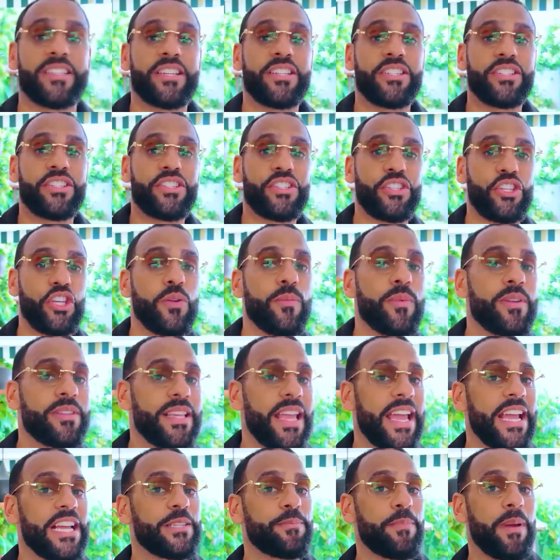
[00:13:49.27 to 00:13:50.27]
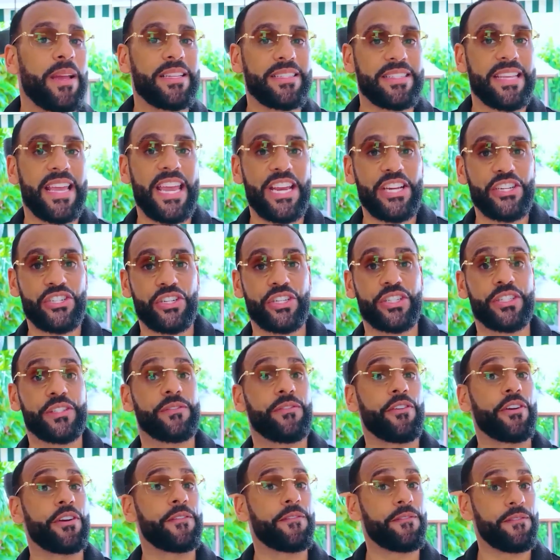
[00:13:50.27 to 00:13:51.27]
consumers' expectations
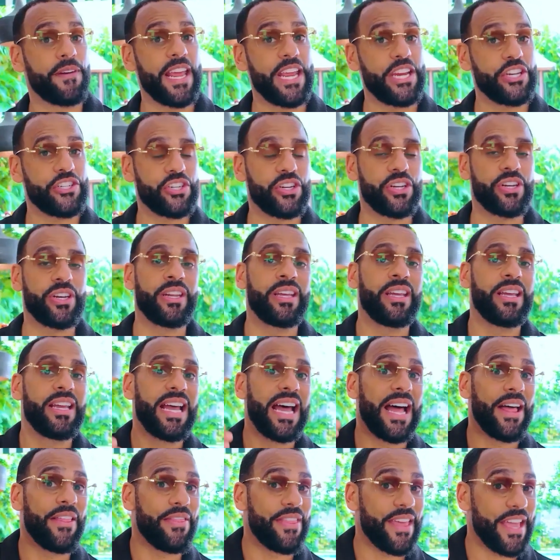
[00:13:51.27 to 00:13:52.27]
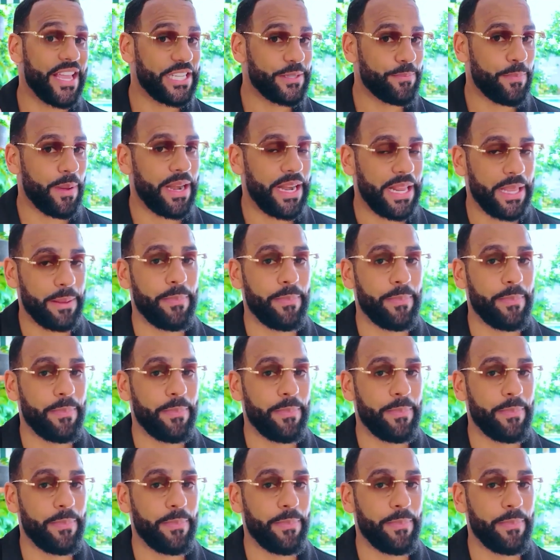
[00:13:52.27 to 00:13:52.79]
for inflation and their spending